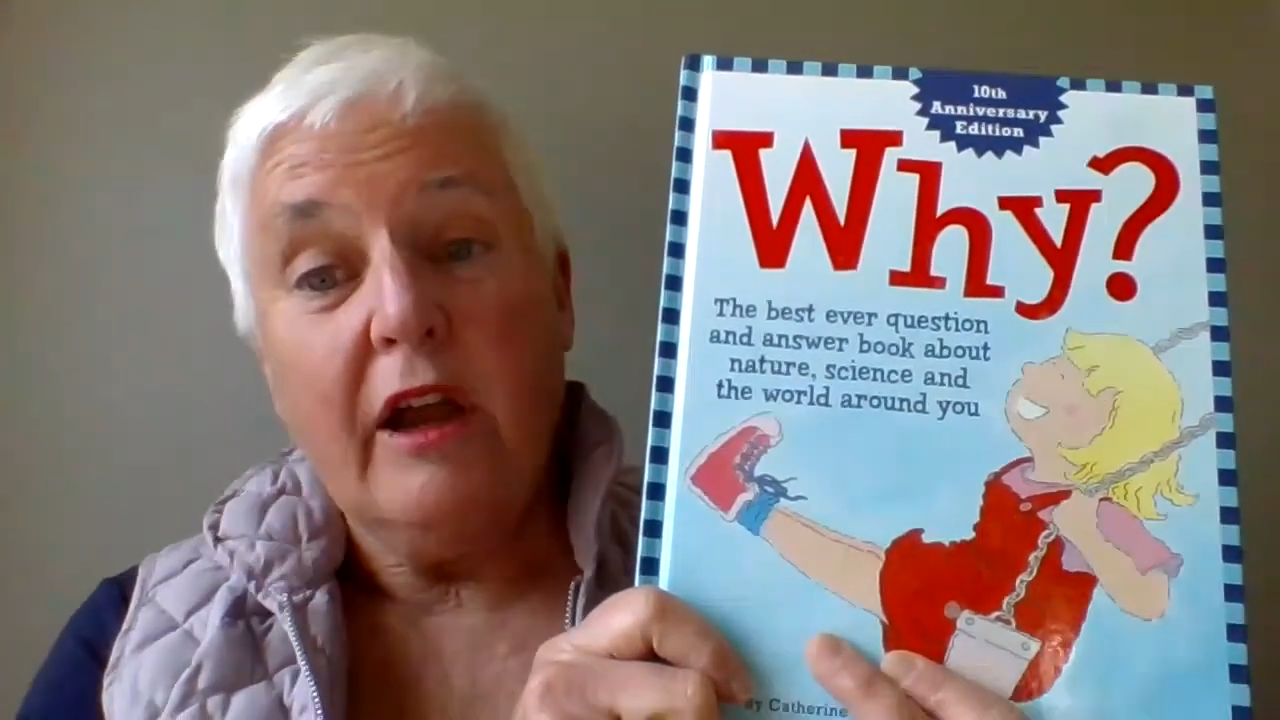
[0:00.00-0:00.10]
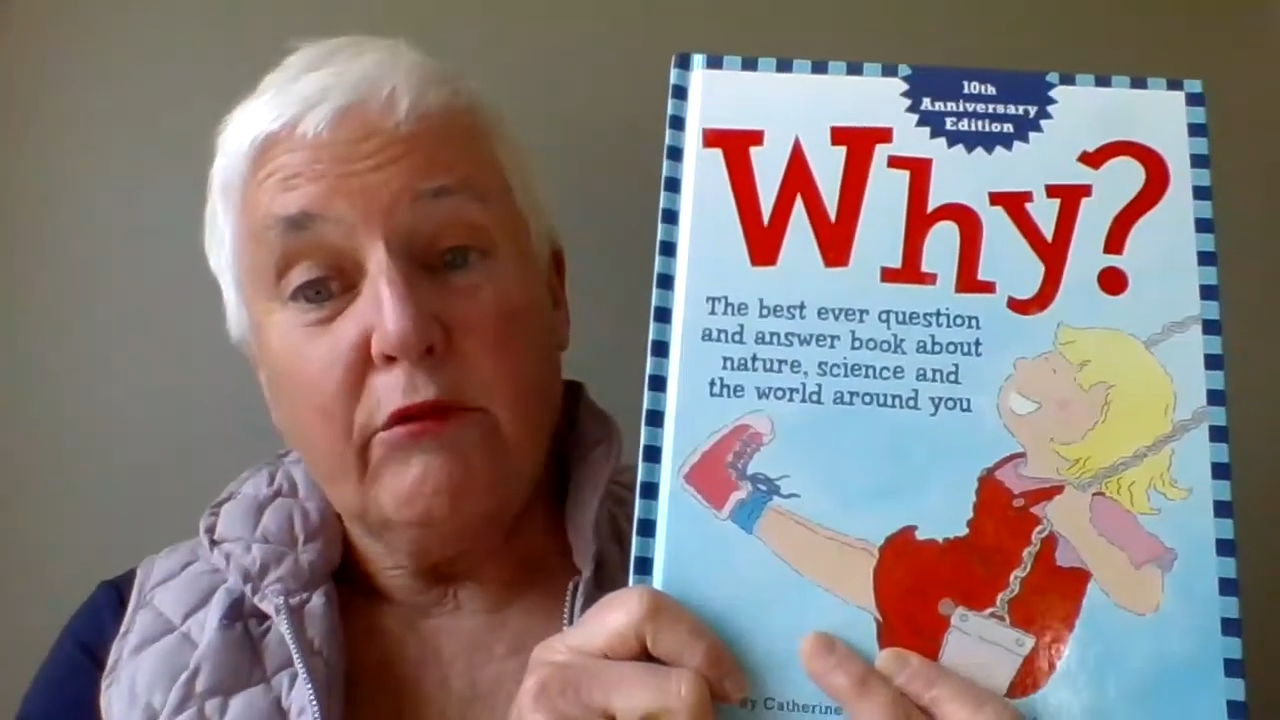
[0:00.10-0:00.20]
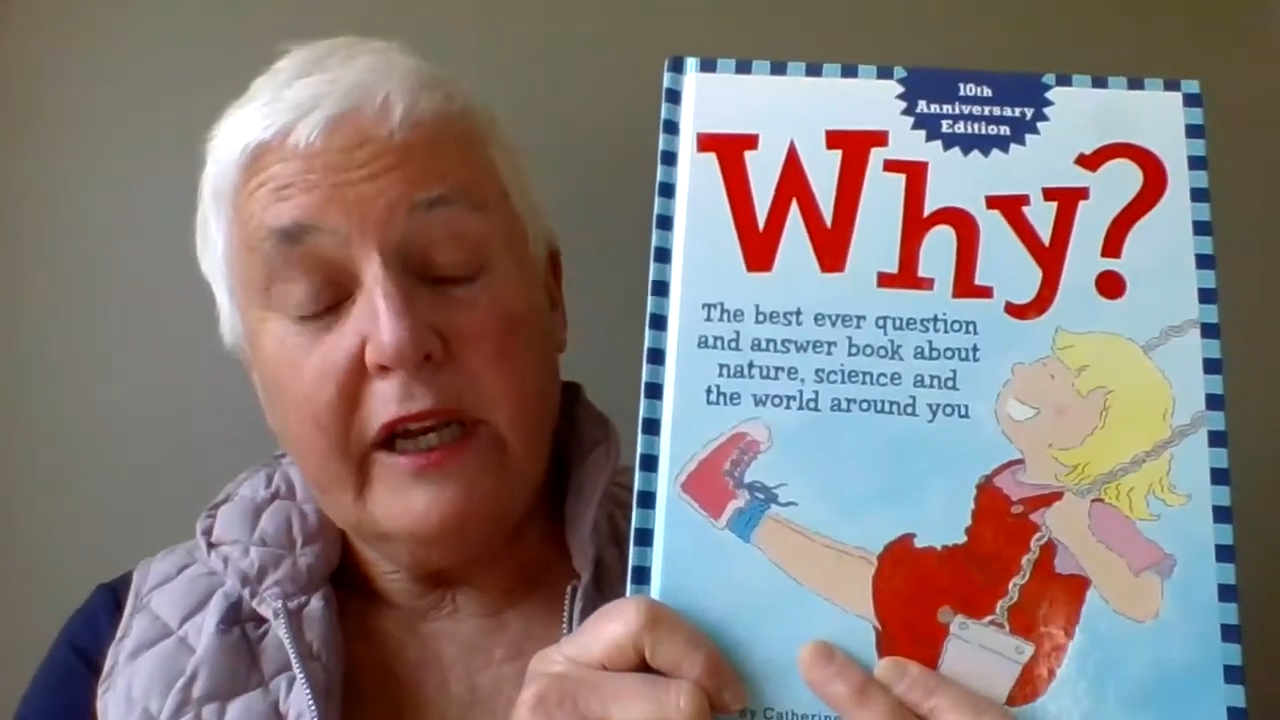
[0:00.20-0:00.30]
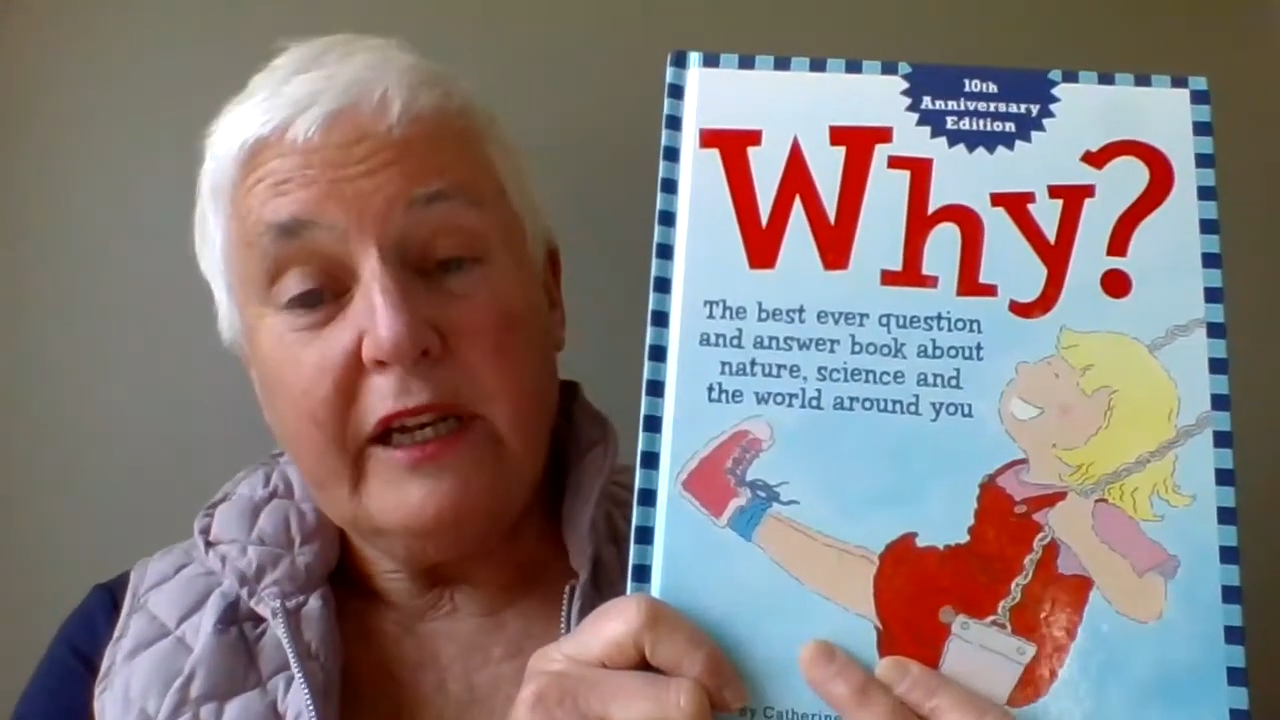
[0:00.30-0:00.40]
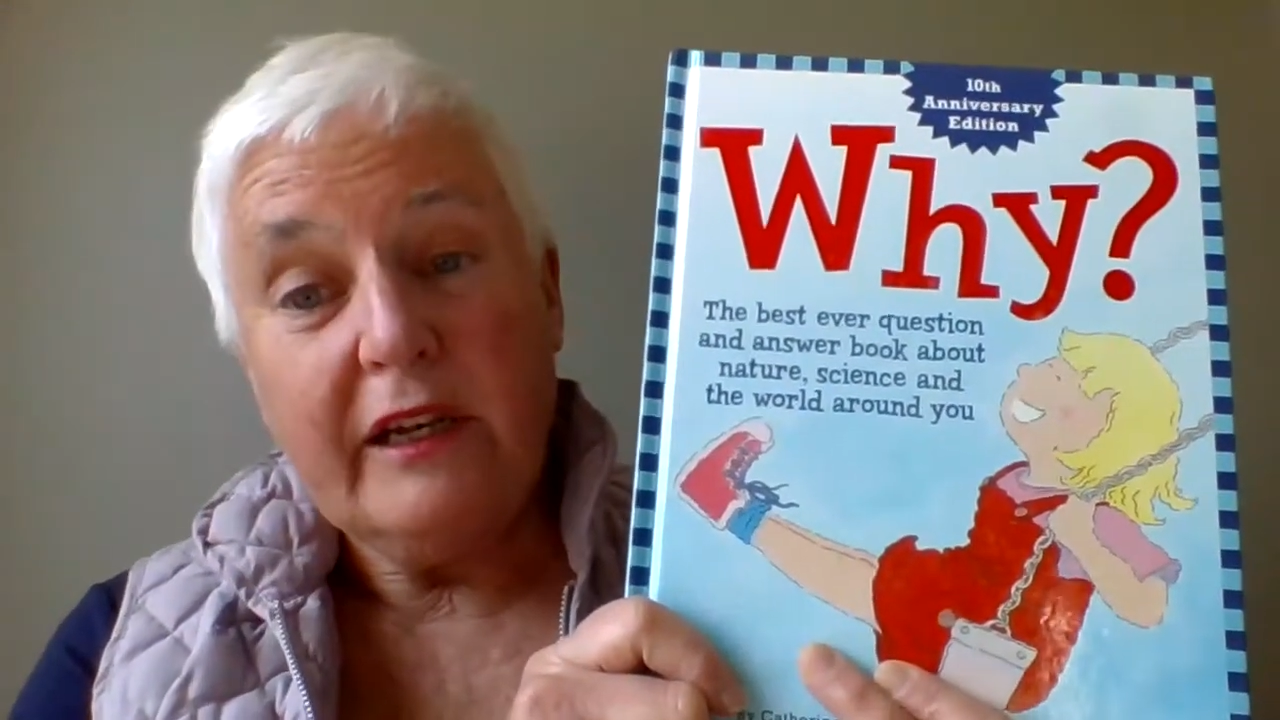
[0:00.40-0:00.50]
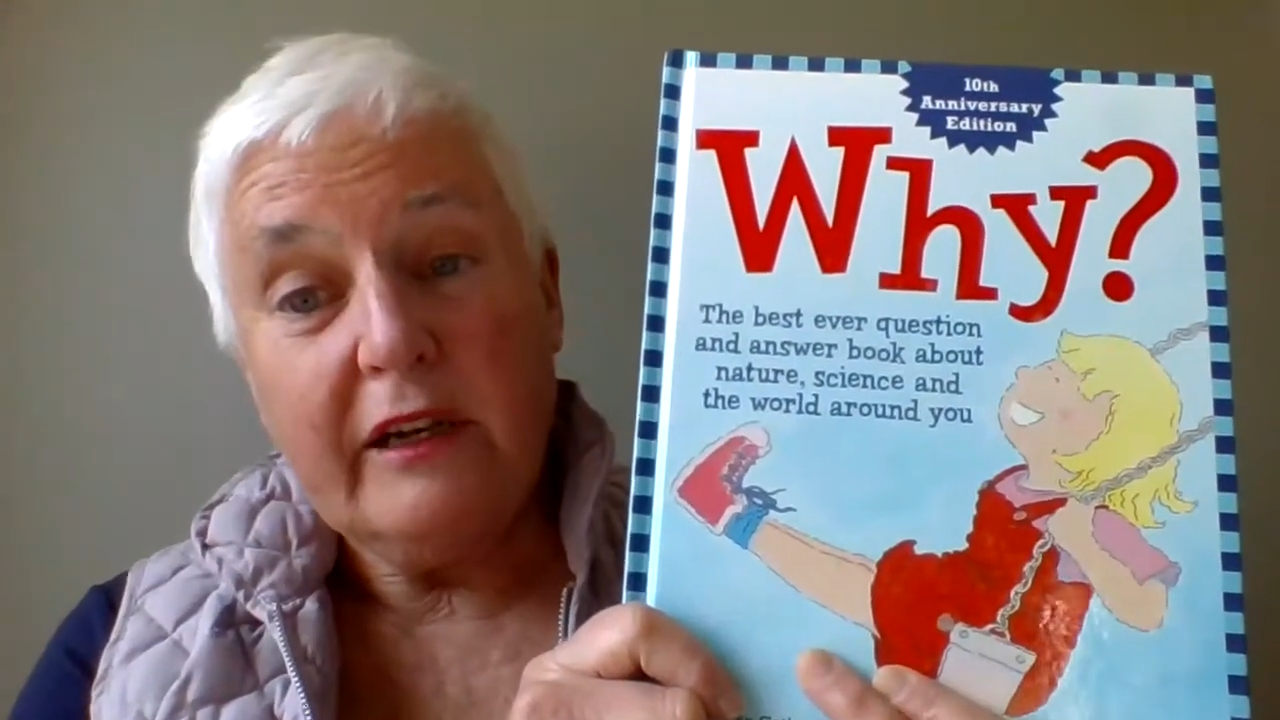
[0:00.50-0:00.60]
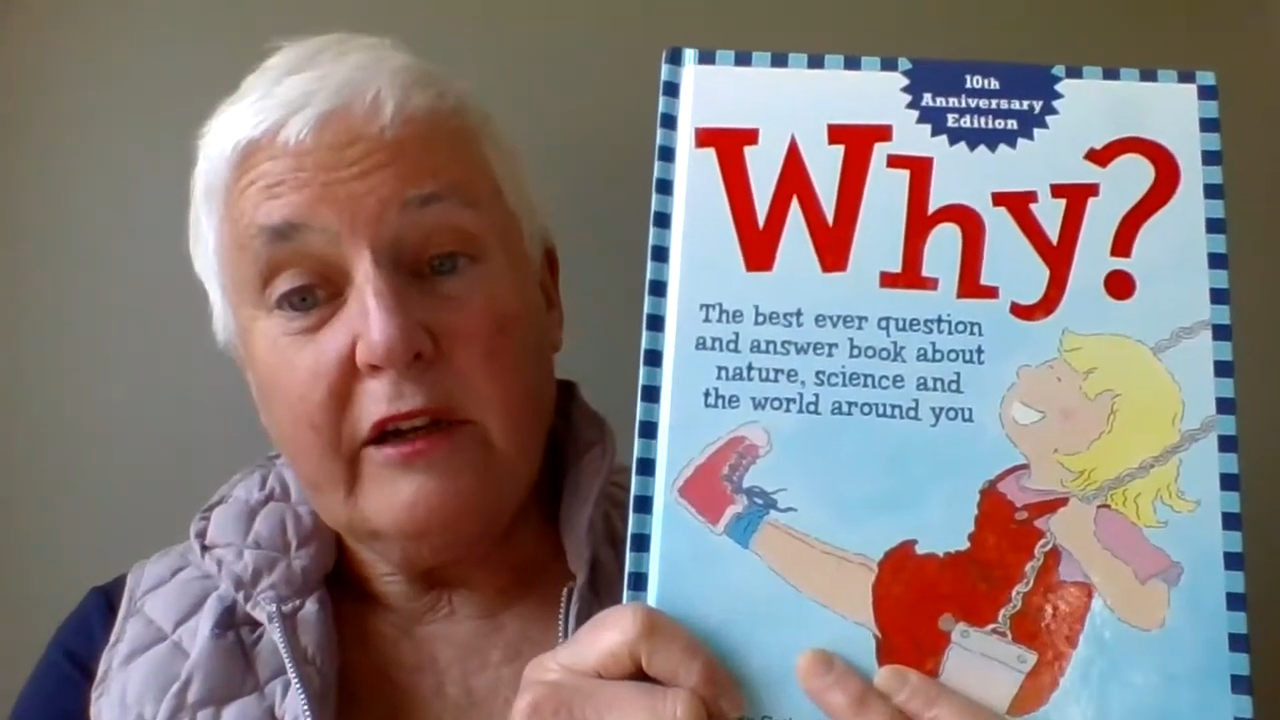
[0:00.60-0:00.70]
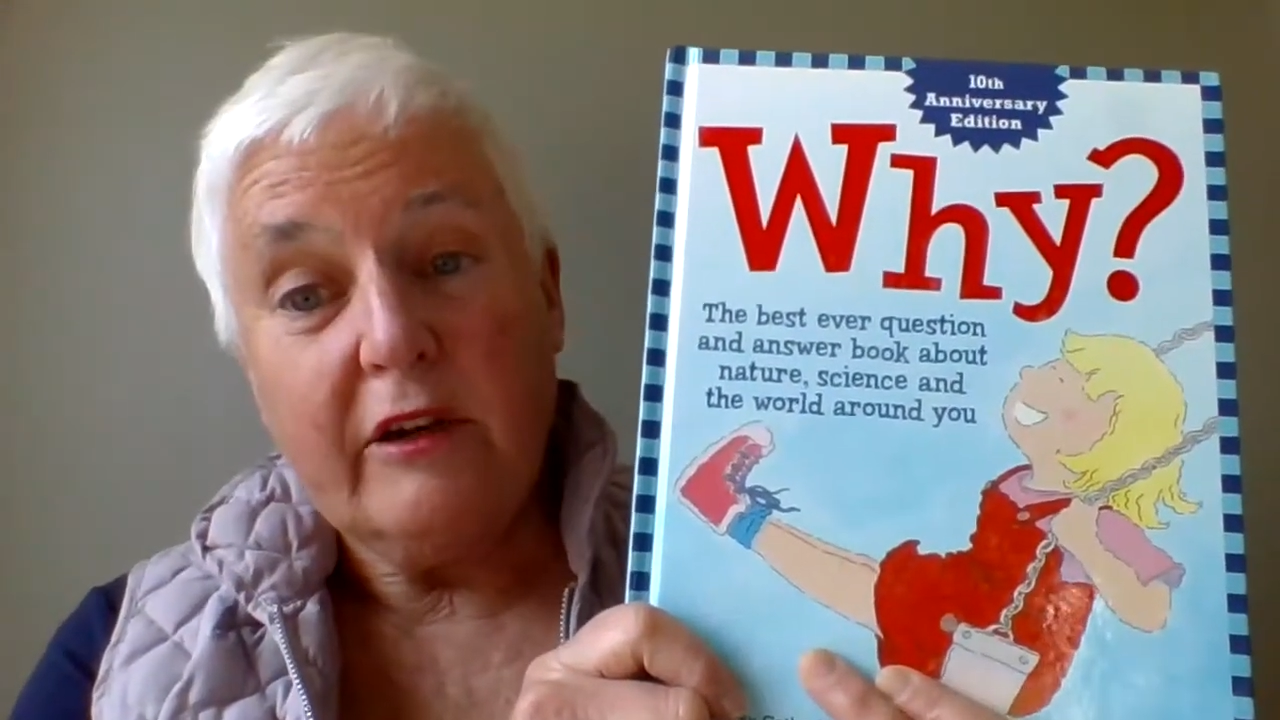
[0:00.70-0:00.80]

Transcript: reading